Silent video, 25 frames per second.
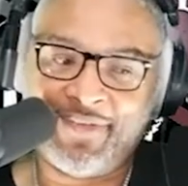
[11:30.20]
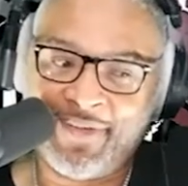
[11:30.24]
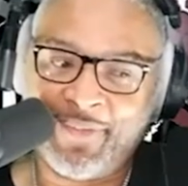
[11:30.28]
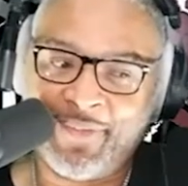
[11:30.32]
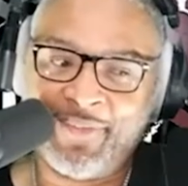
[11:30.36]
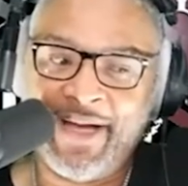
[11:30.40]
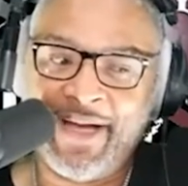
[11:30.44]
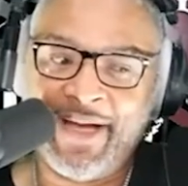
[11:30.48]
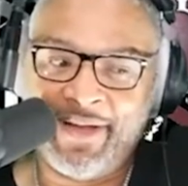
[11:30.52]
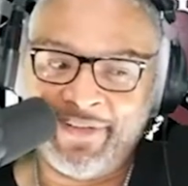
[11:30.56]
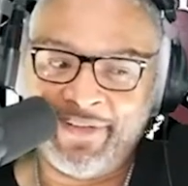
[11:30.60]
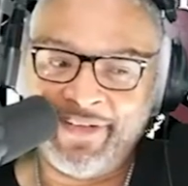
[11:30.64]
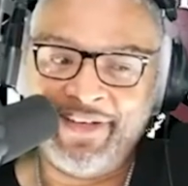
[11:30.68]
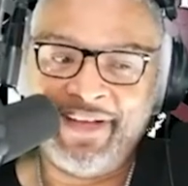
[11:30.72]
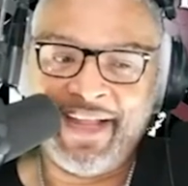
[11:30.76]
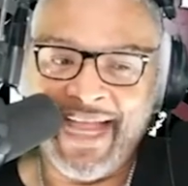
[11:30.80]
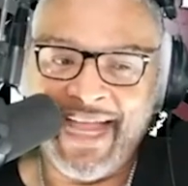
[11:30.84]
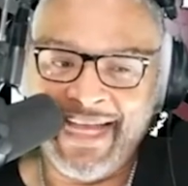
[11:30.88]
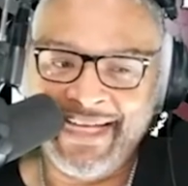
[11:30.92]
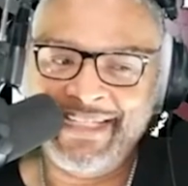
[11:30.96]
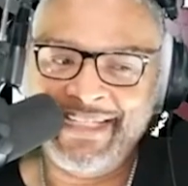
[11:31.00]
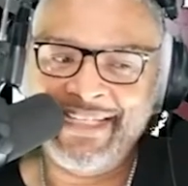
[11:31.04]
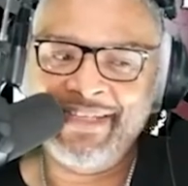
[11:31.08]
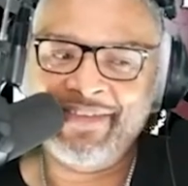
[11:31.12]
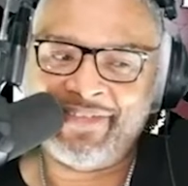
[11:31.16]
around the
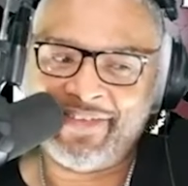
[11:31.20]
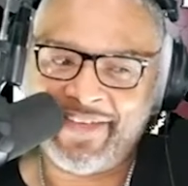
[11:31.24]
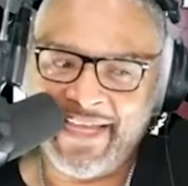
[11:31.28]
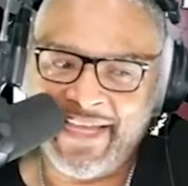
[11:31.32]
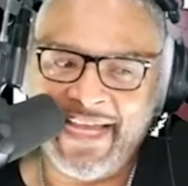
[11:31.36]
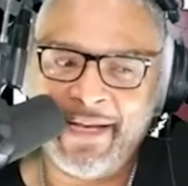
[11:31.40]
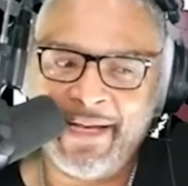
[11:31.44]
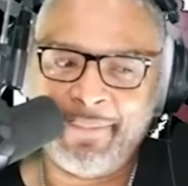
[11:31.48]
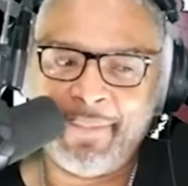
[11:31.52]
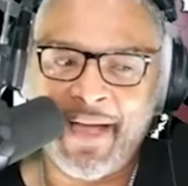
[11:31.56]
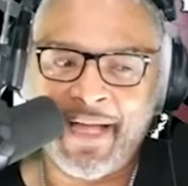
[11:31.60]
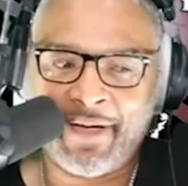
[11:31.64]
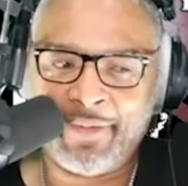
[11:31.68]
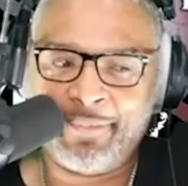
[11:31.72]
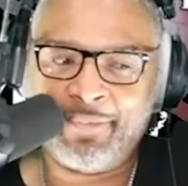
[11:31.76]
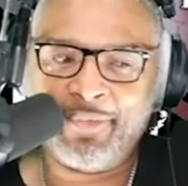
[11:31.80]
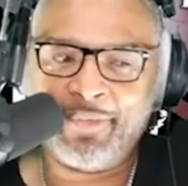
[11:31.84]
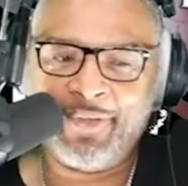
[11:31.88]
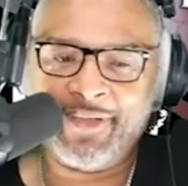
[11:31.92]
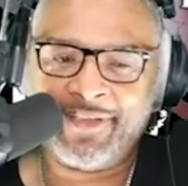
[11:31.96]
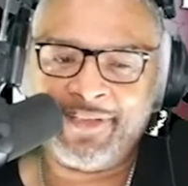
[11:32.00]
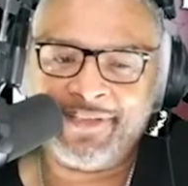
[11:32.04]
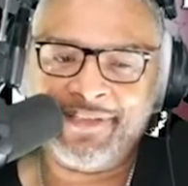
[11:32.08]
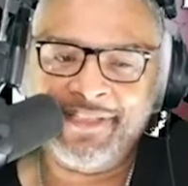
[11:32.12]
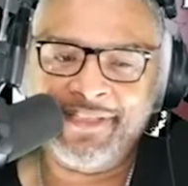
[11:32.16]
nineties came out of
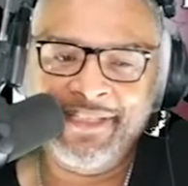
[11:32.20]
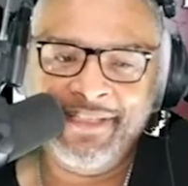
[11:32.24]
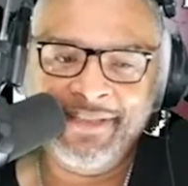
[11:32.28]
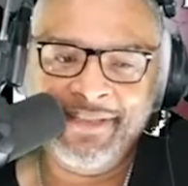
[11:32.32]
Brooklyn.